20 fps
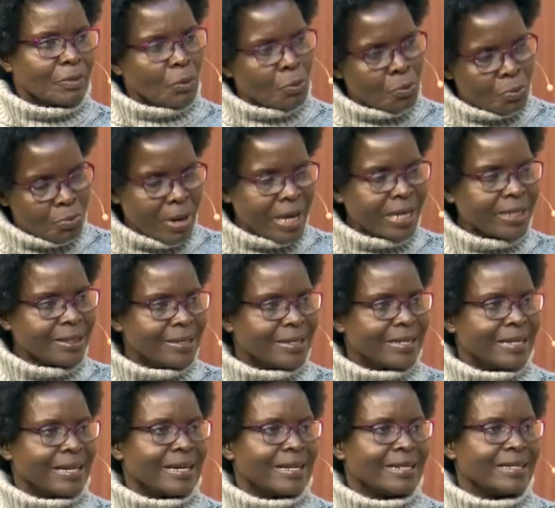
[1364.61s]
right
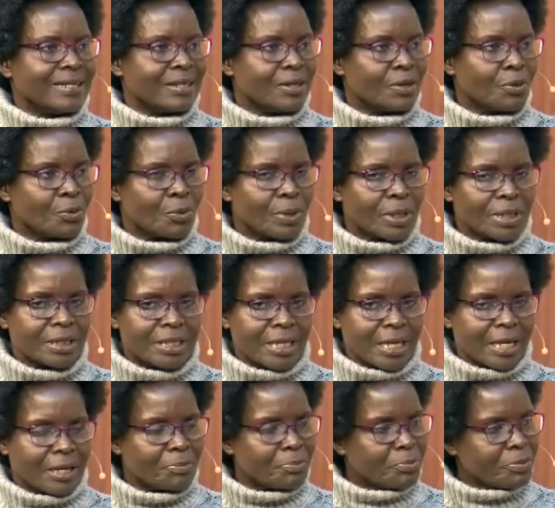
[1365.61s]
there, we'll
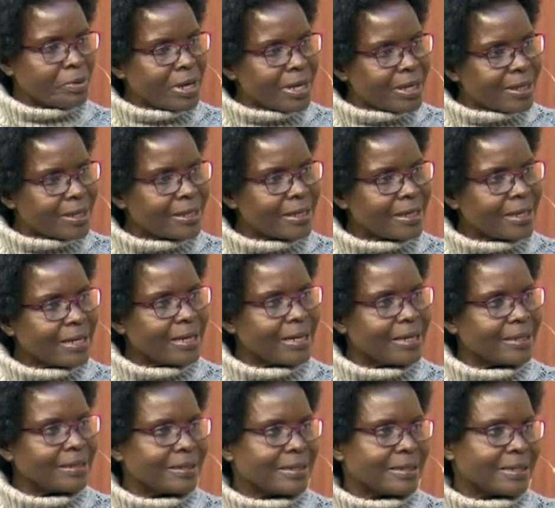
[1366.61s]
take a break
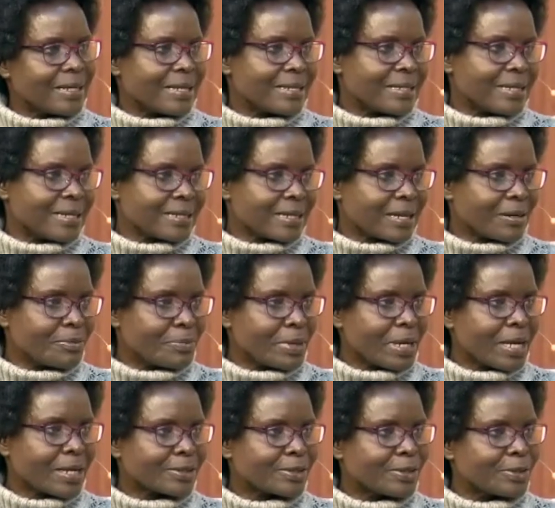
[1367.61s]
and then come
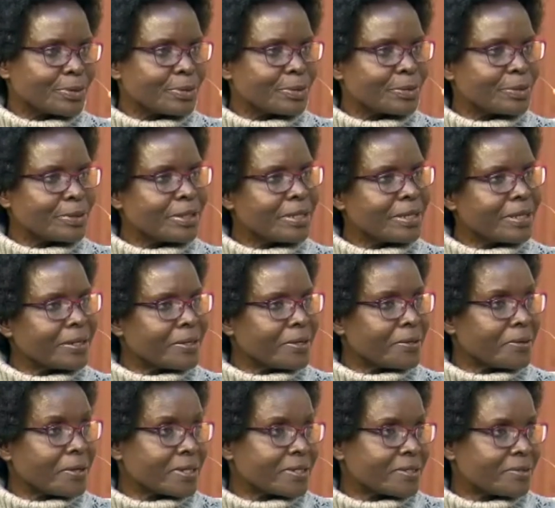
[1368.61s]
back to hear
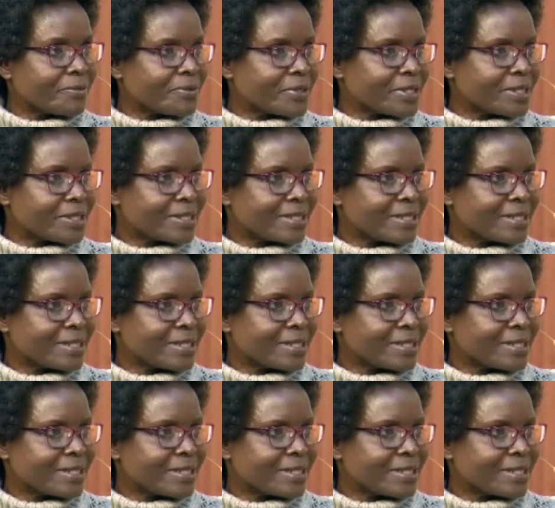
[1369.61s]
the rest of it.